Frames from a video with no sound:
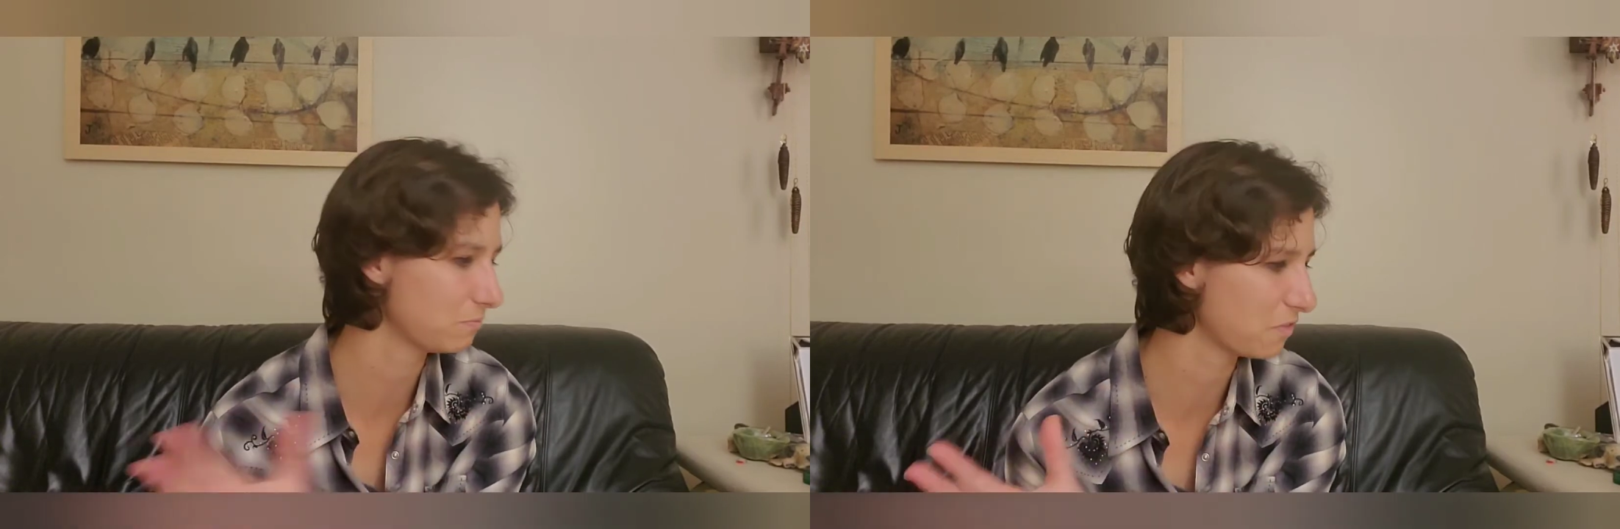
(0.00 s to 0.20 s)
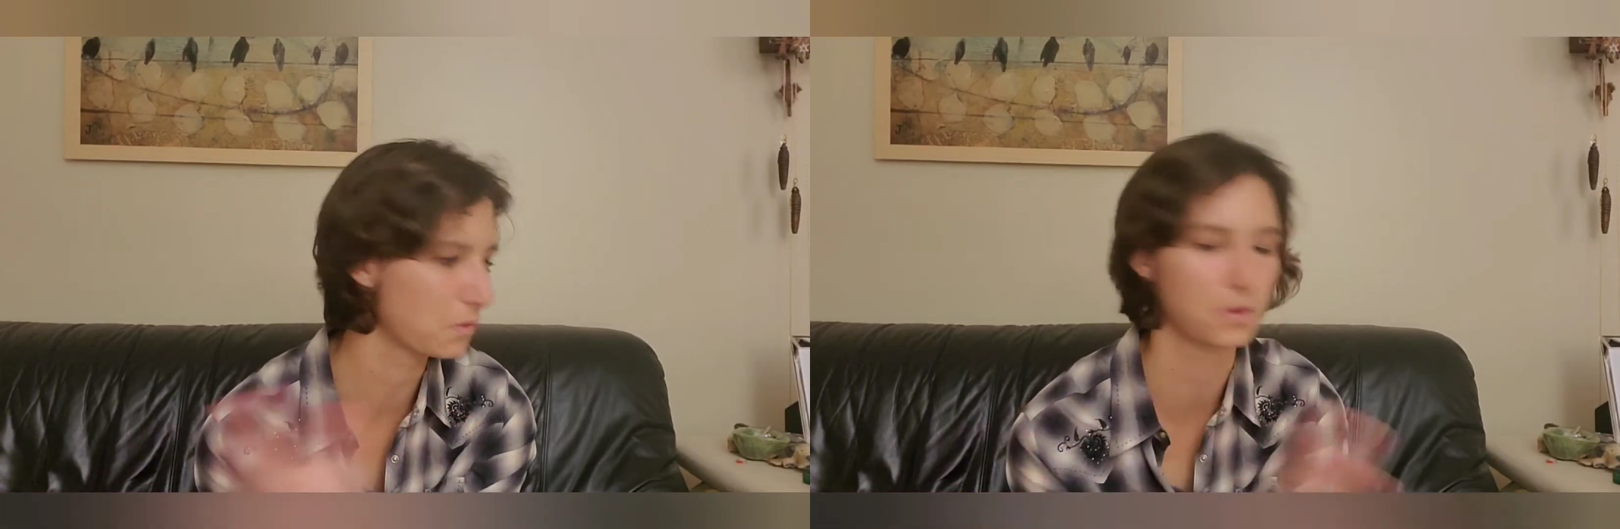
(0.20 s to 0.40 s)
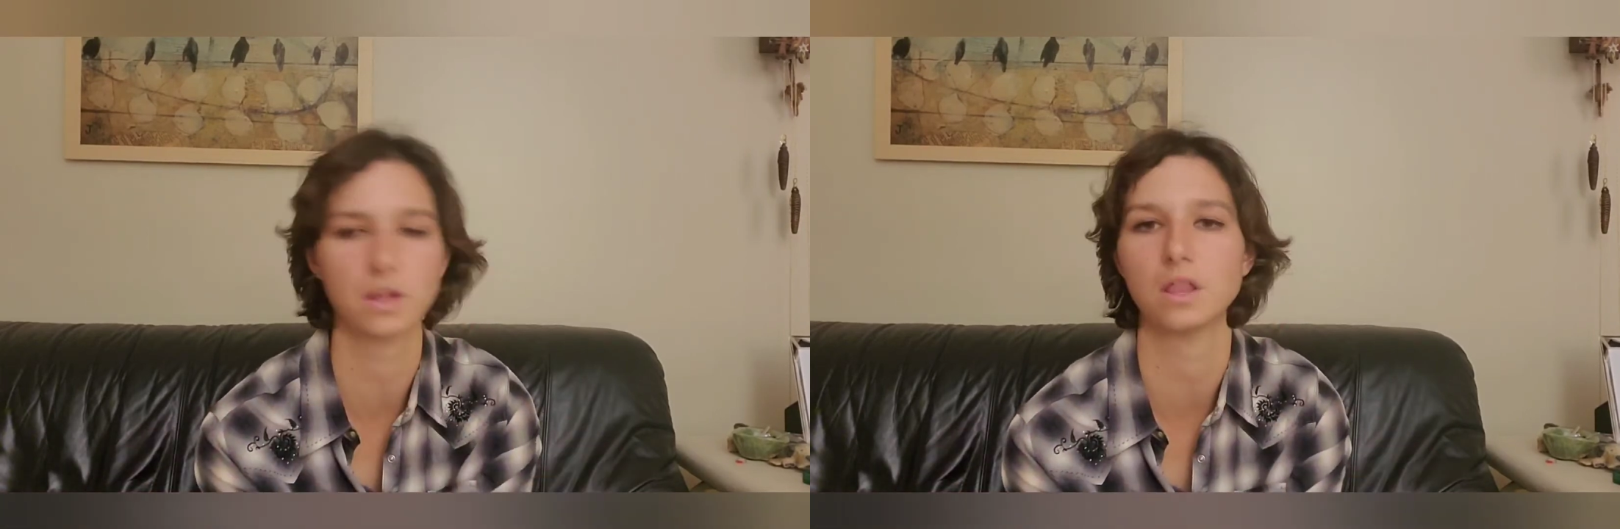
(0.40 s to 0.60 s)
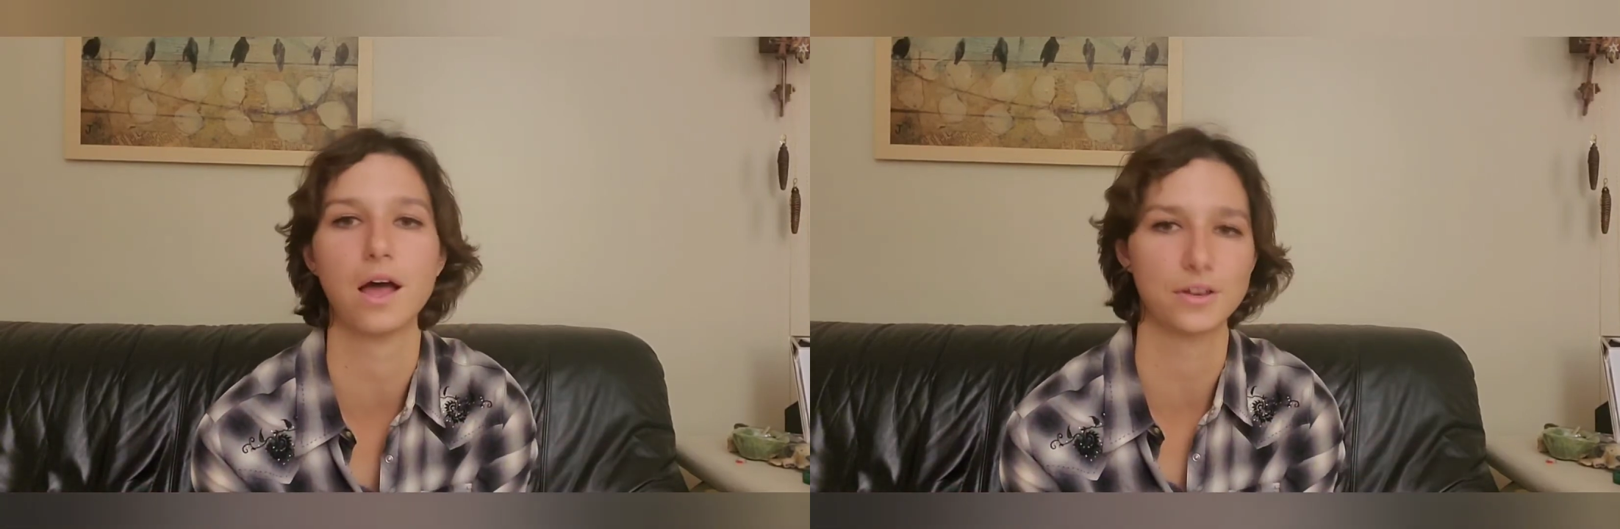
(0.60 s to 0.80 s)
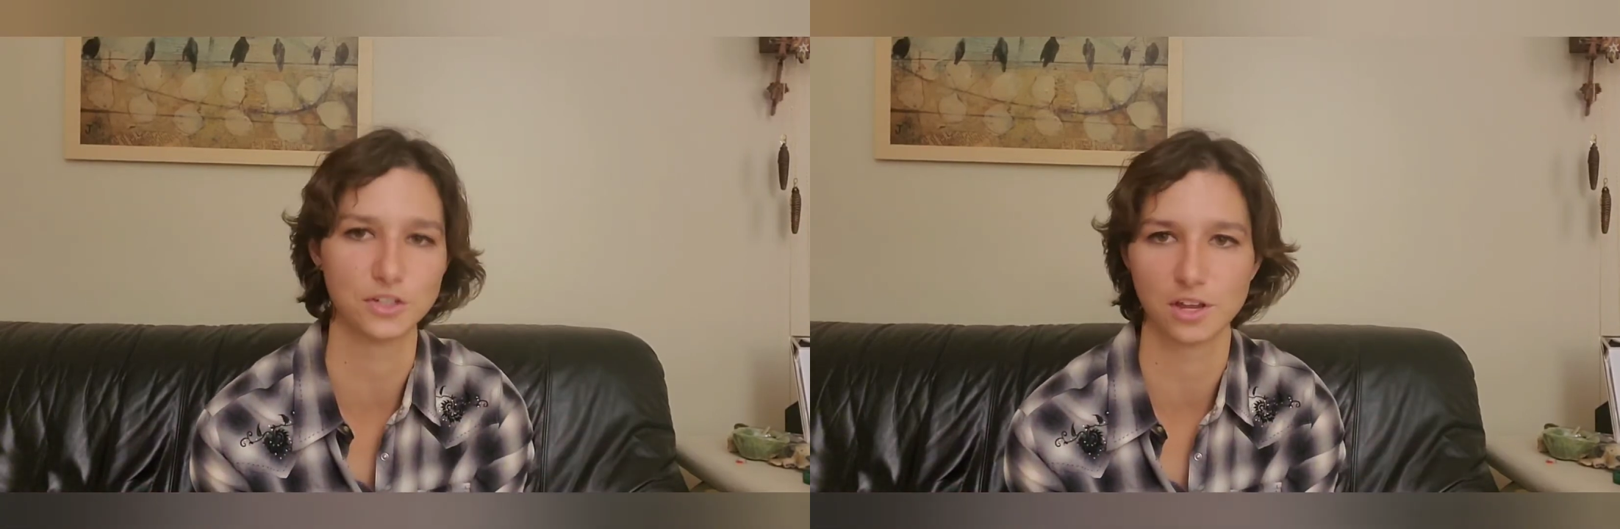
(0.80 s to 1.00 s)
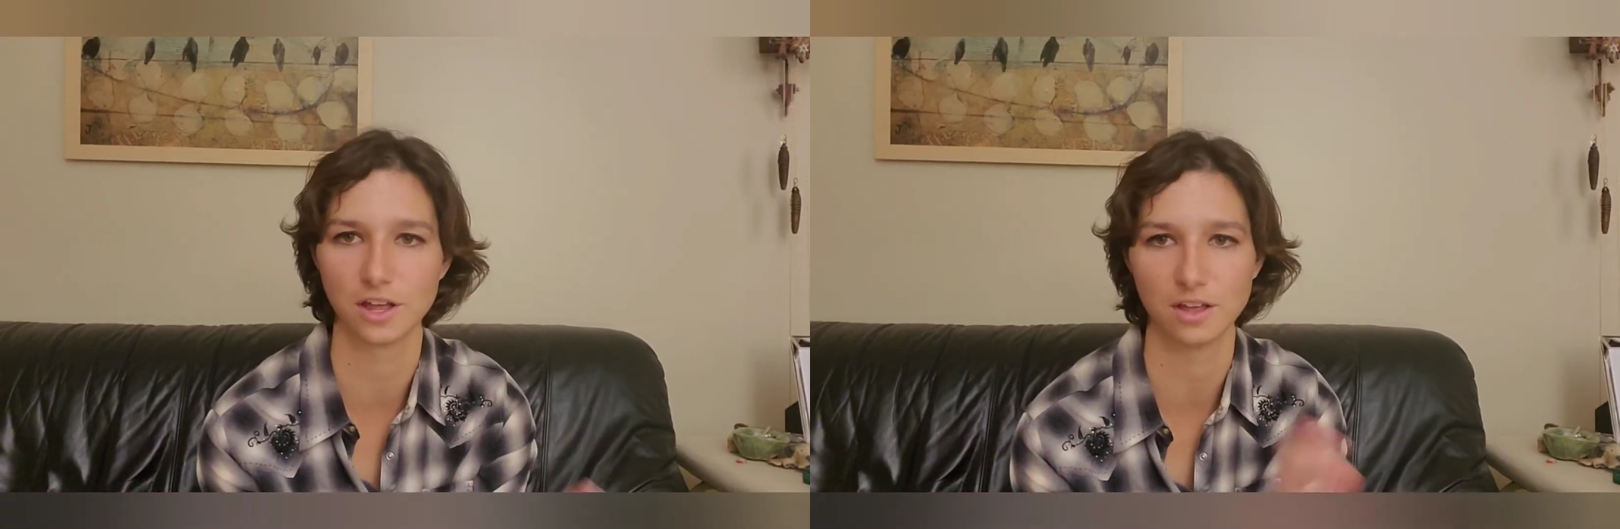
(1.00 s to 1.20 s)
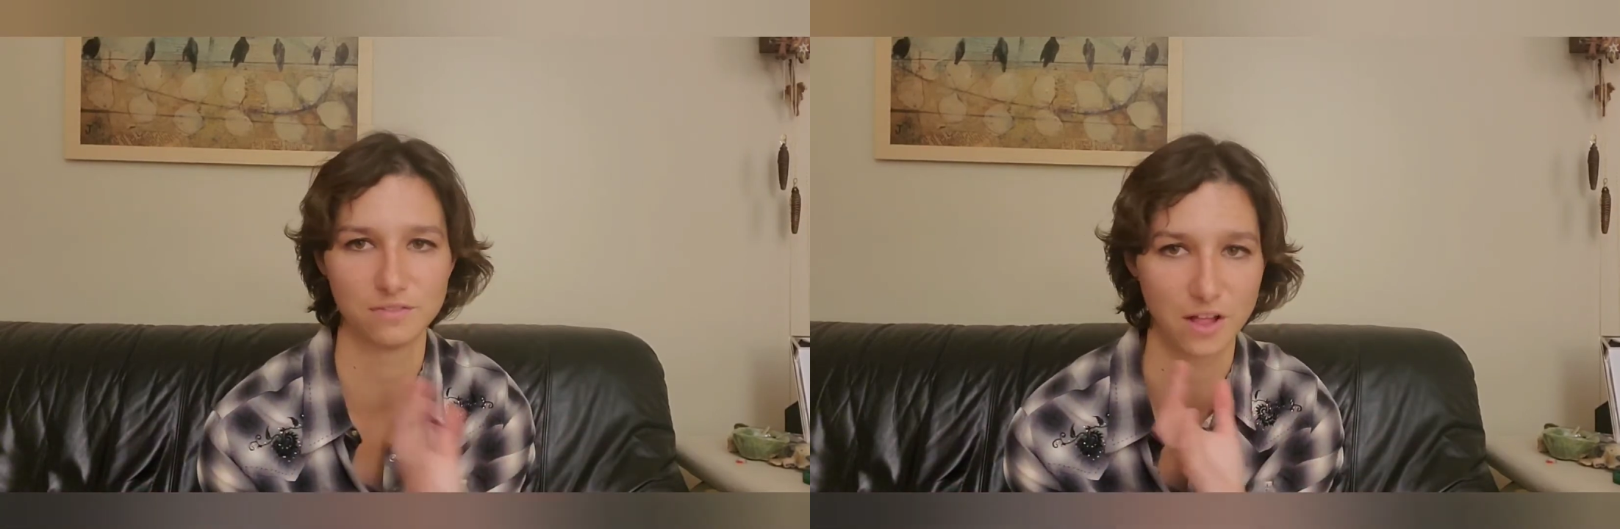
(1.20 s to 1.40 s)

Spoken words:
photo collage of